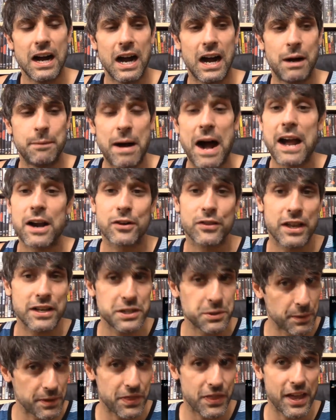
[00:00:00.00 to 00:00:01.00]
um, higher than
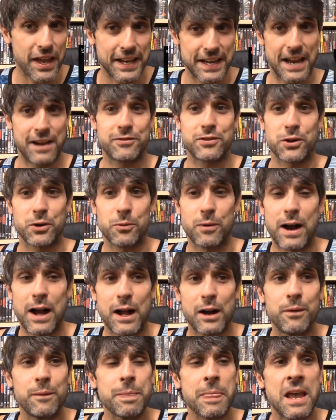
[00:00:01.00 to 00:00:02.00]
you would think after a
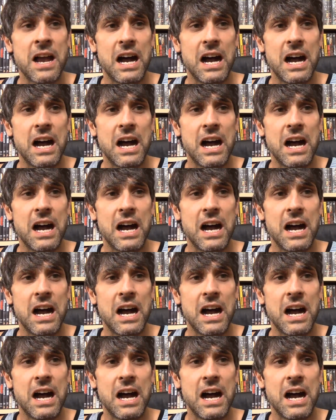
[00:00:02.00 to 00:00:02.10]
while.